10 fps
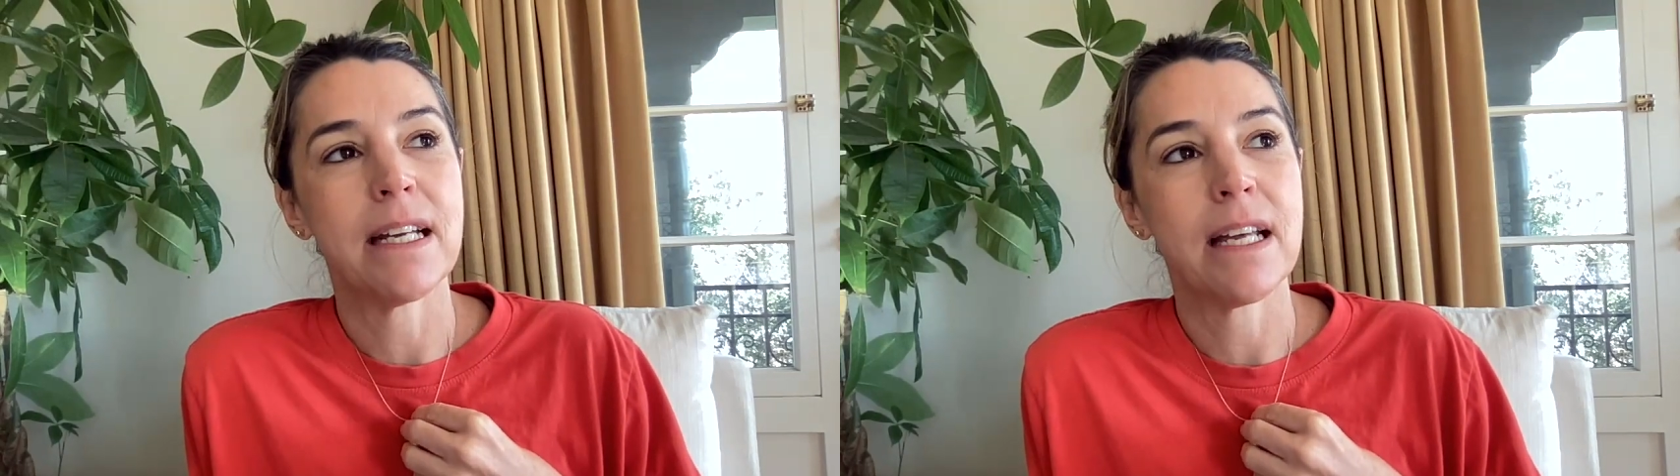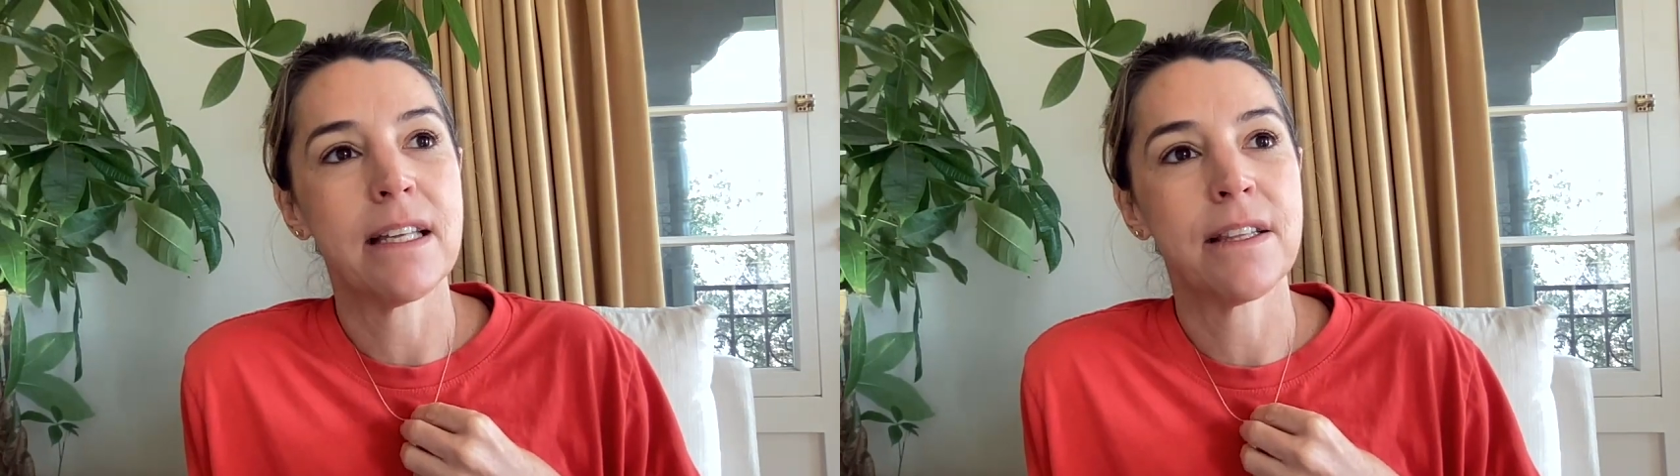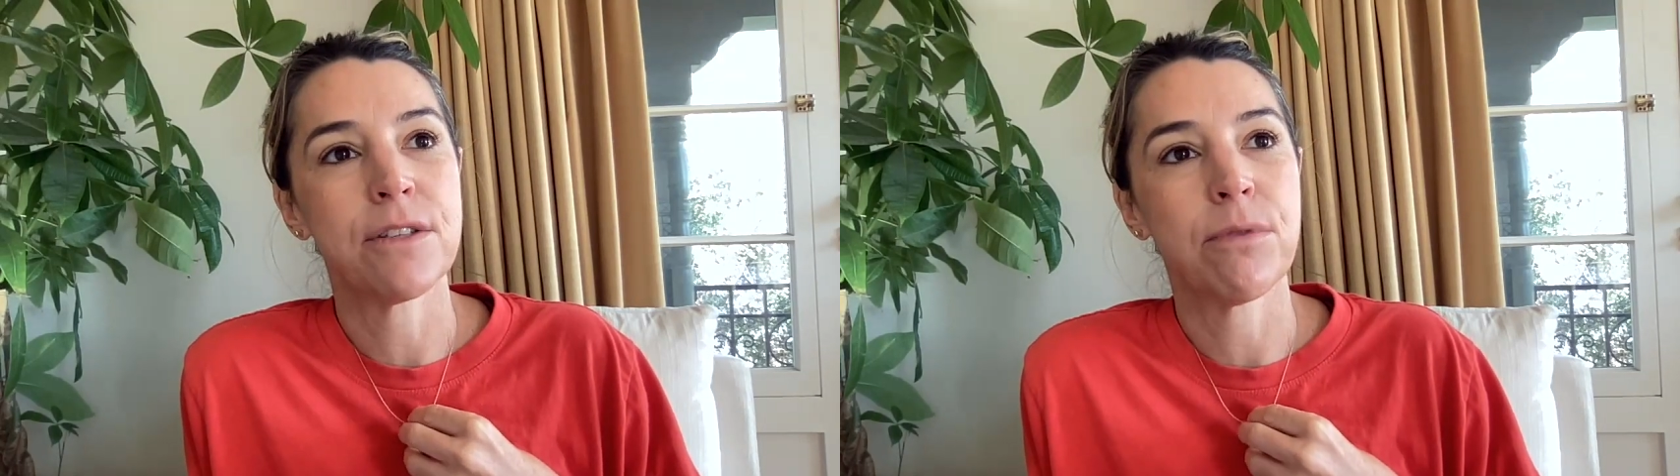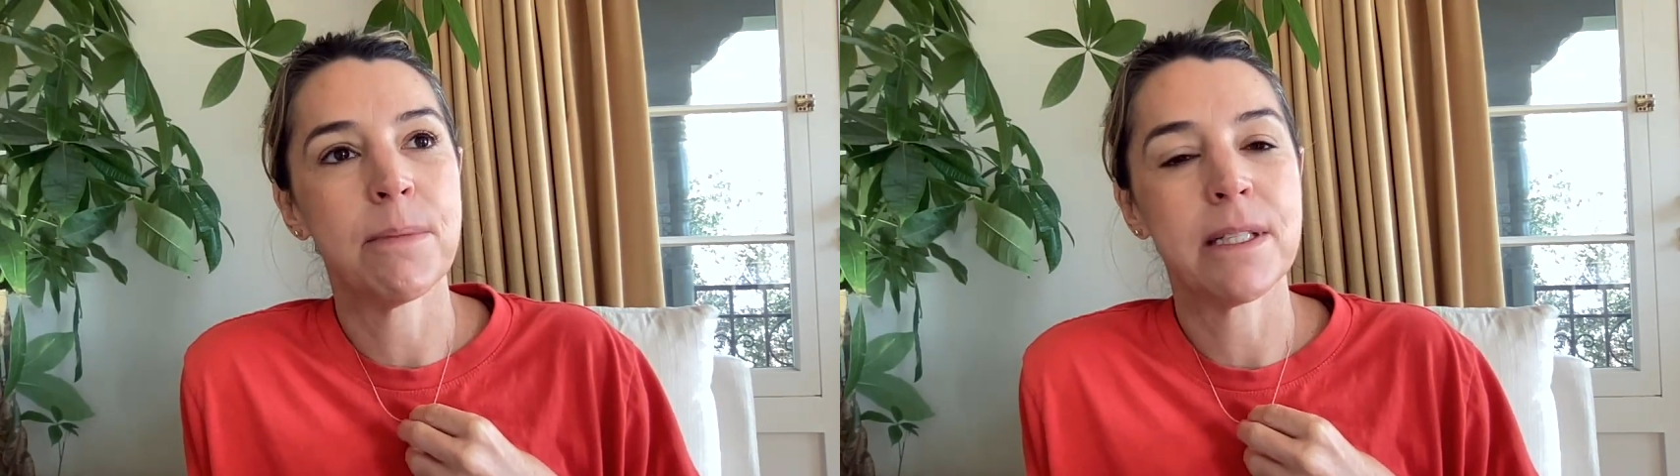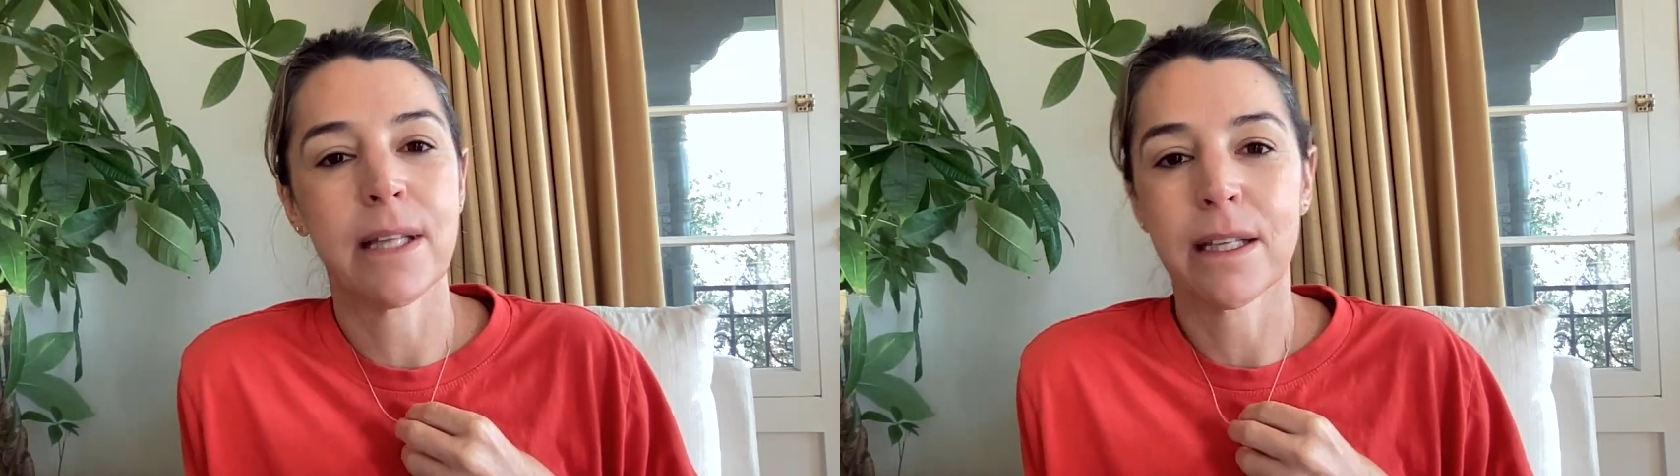I think this
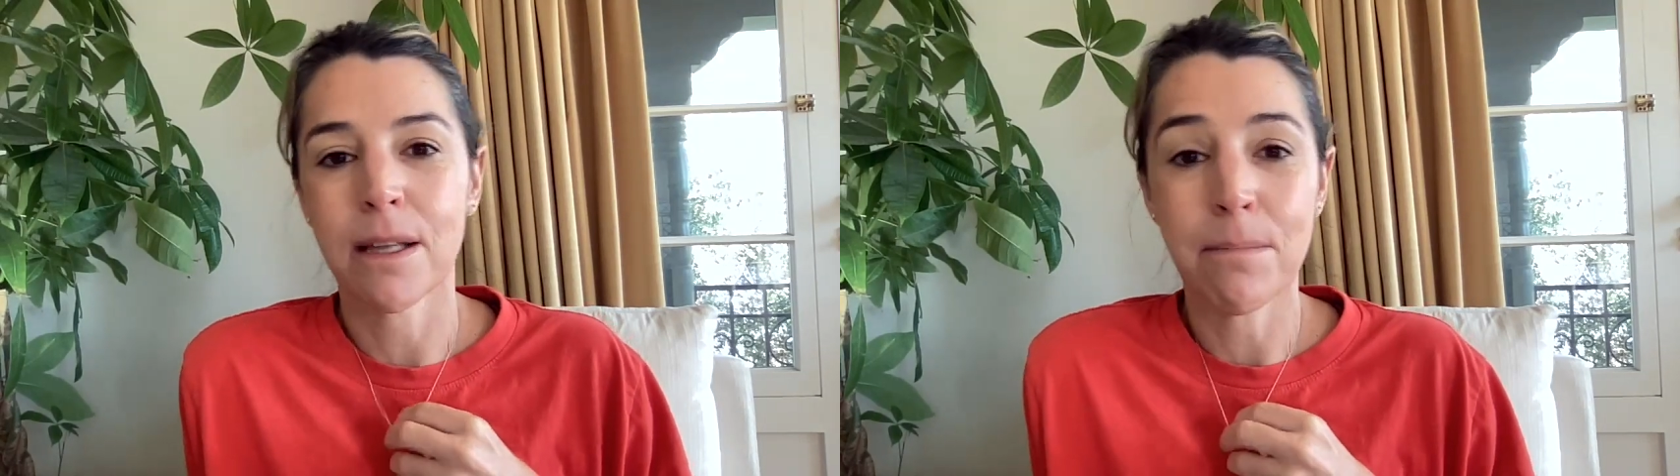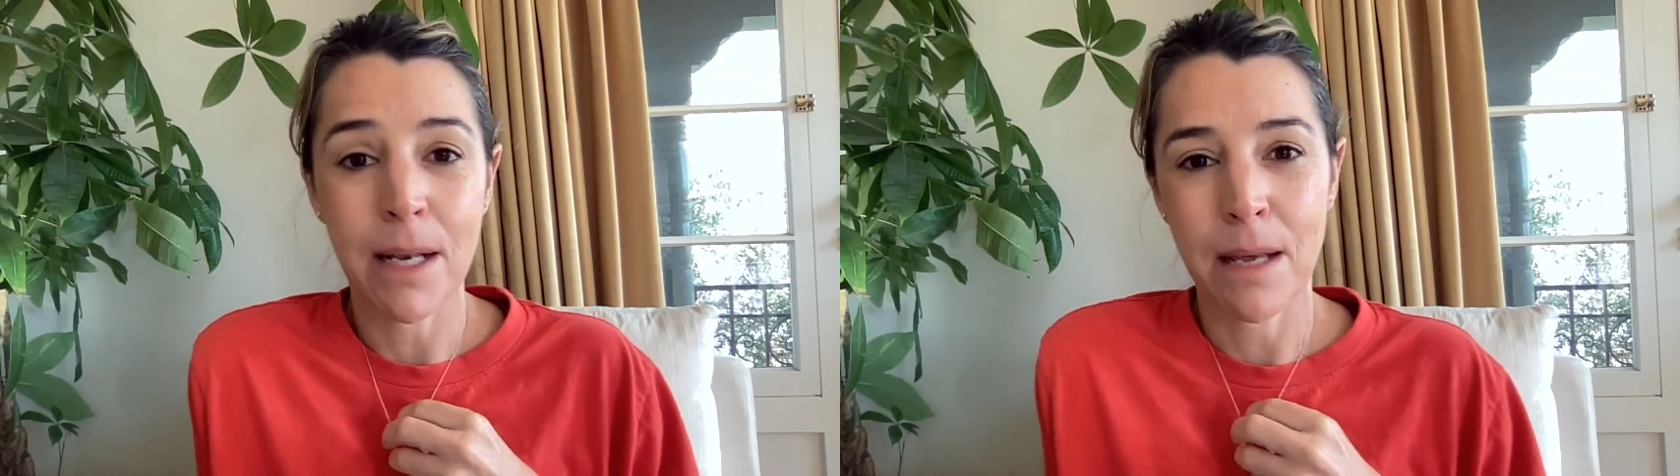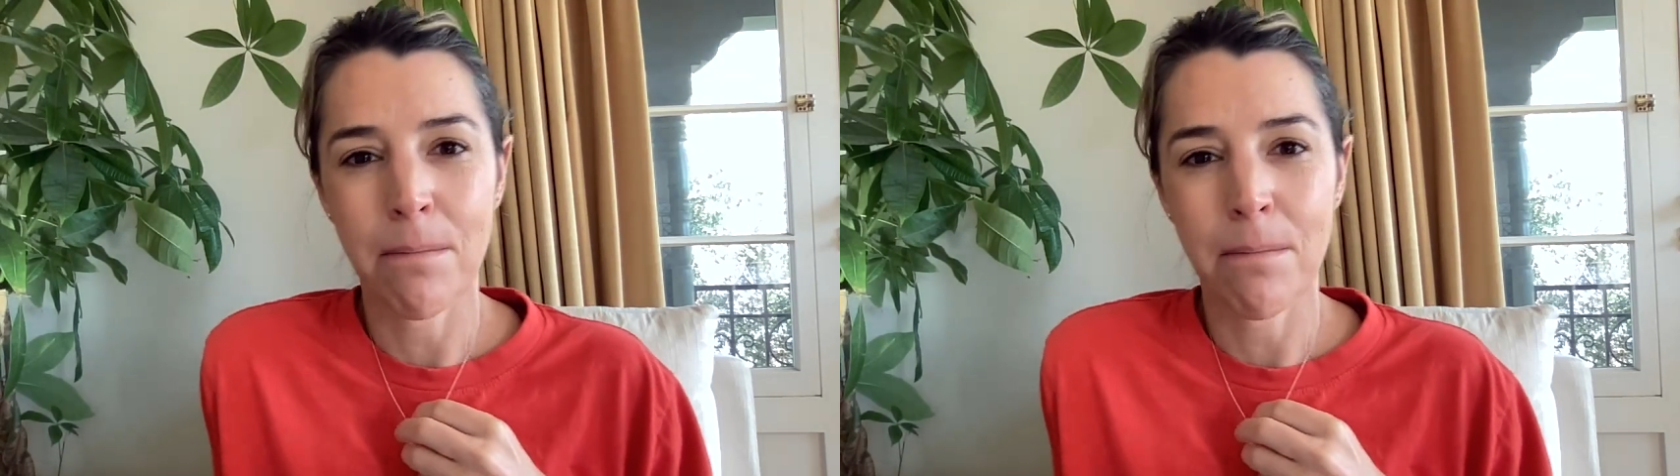woman did like the mini